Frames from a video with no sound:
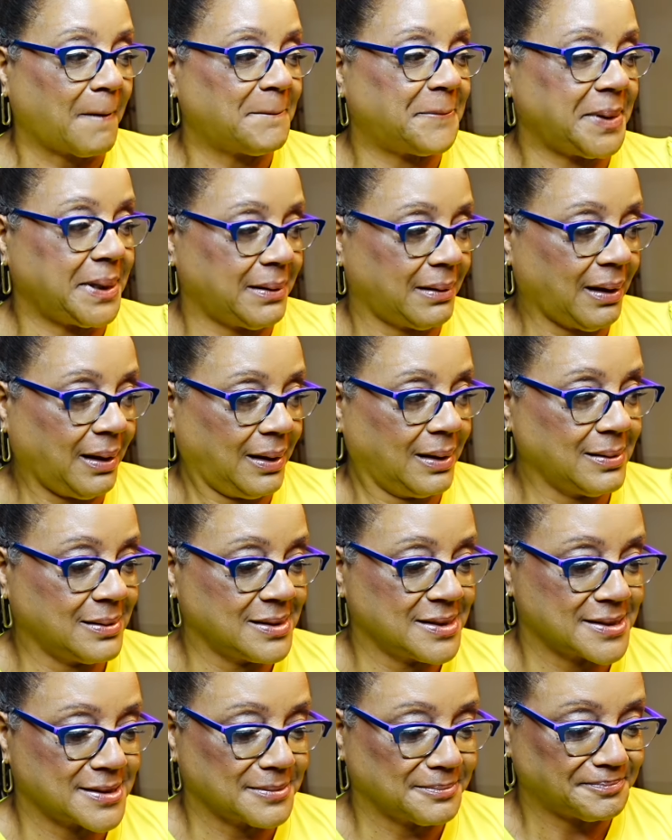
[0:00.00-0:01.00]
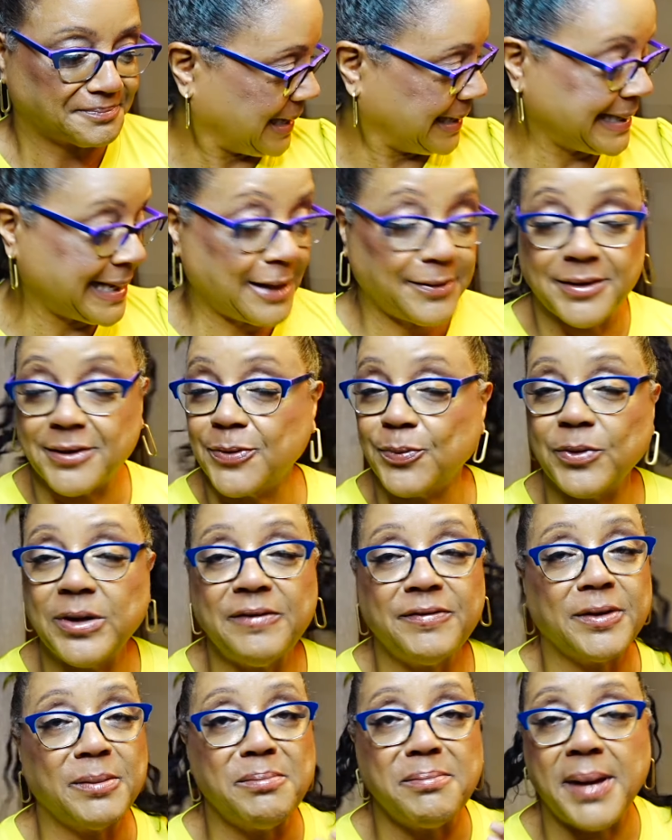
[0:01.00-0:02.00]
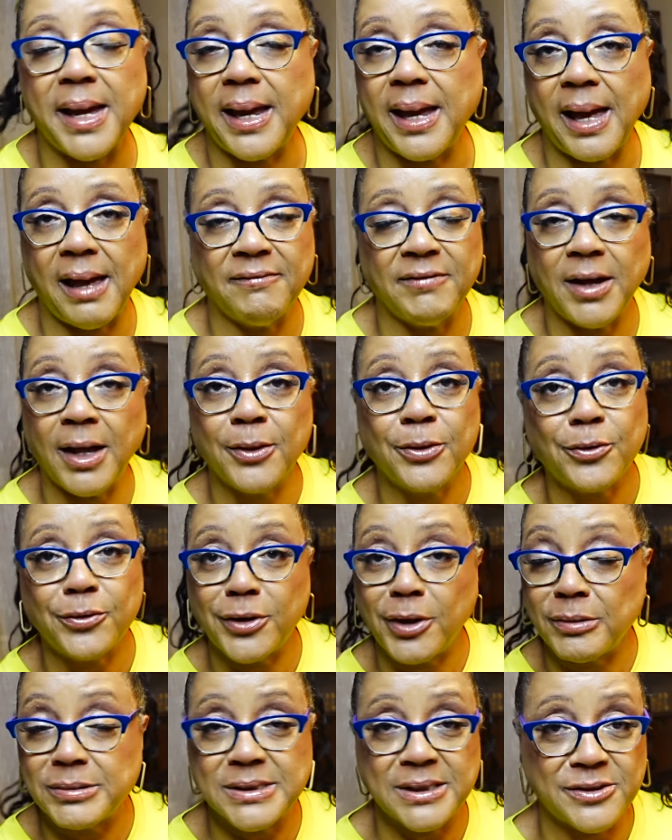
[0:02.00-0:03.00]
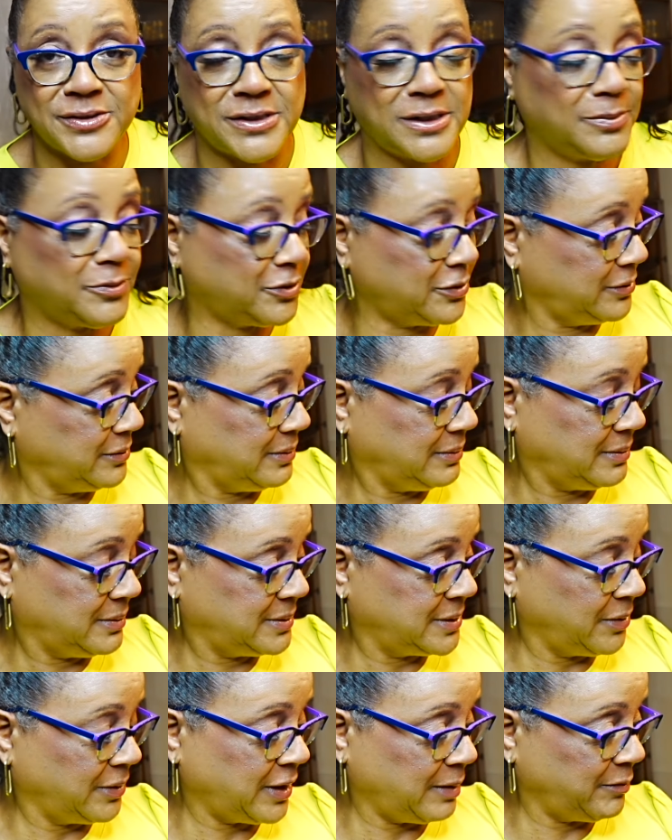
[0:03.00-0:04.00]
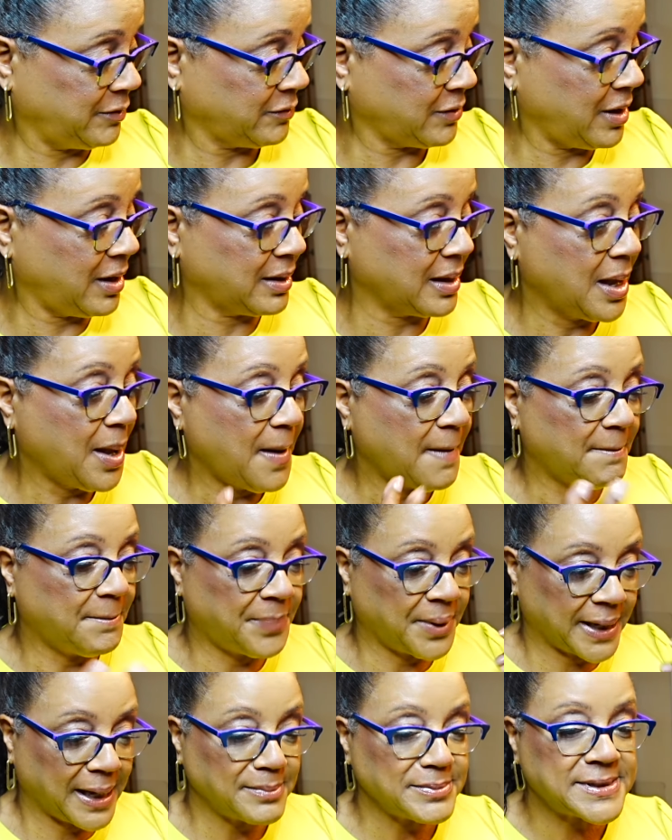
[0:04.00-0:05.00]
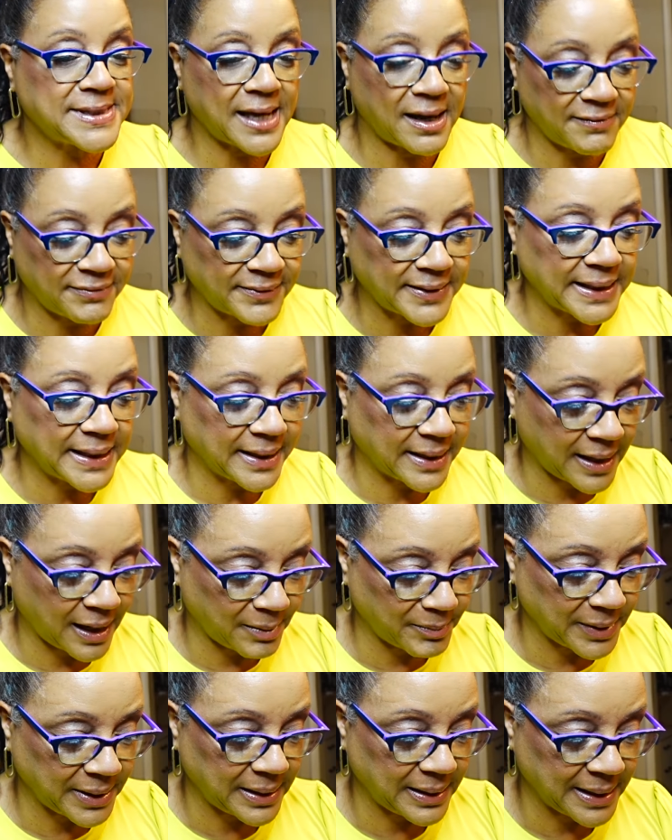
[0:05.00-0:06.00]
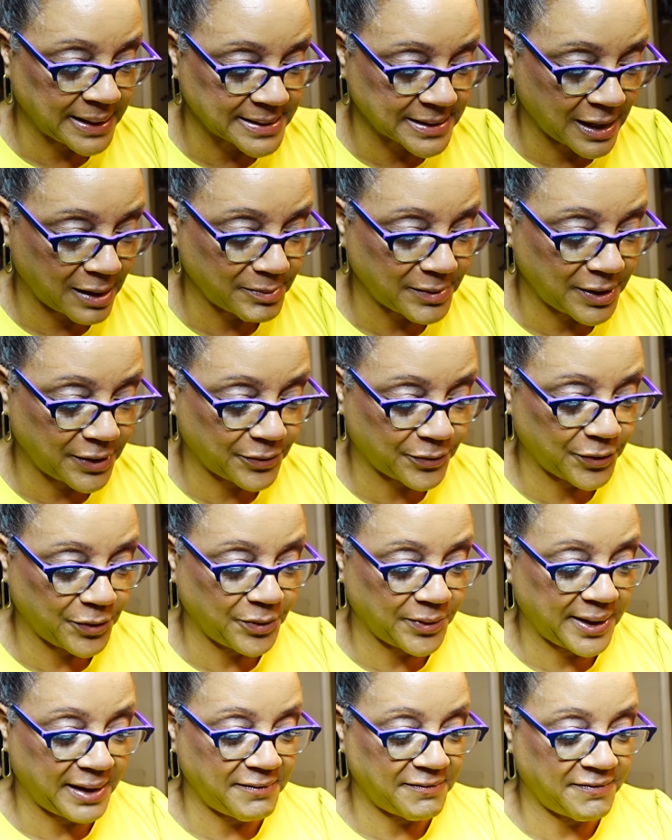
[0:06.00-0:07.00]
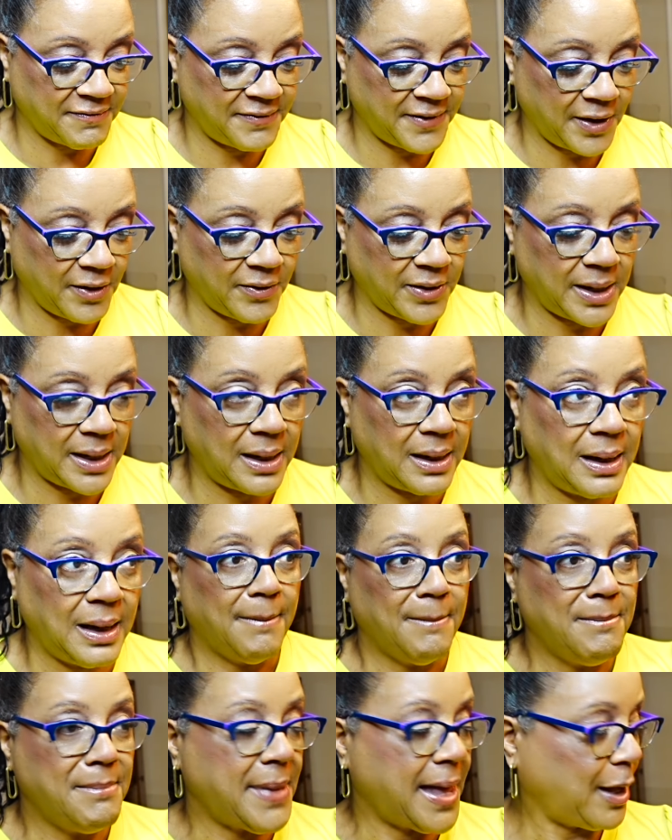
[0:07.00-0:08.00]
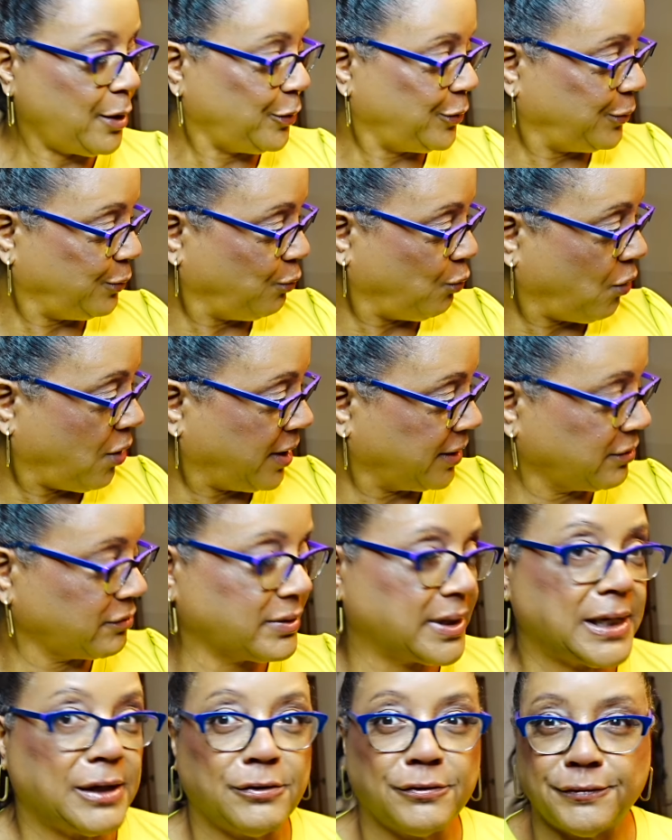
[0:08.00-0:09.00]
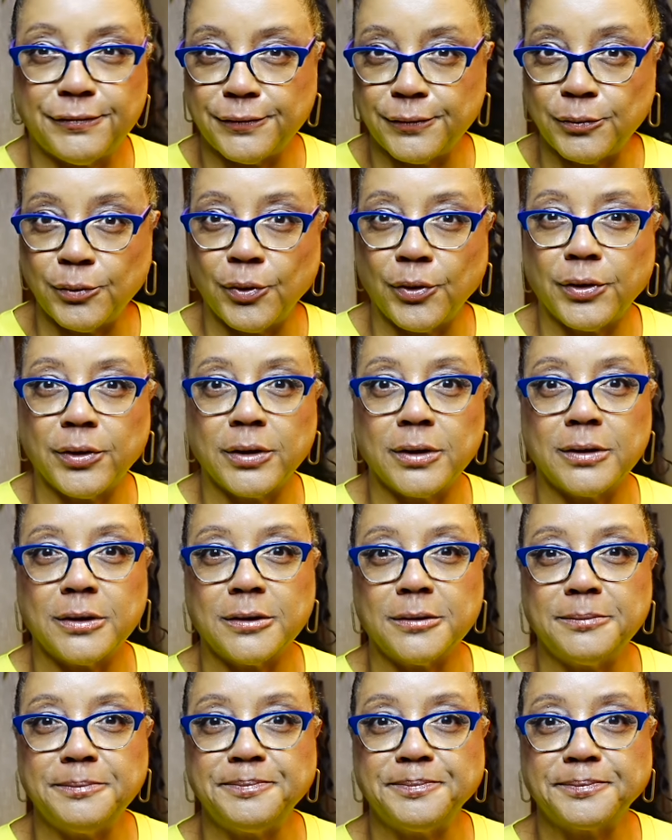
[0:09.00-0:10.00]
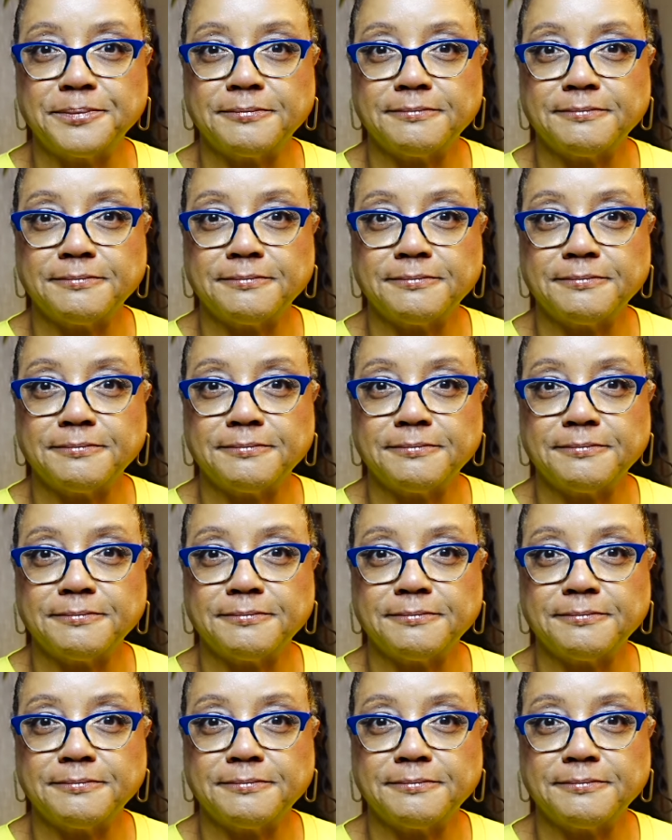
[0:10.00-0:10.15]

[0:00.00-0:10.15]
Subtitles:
because now the three of them may have other notes that are similar, don't get me wrong, but I'm definitely coming, it's coming through with a very mouth-watering floral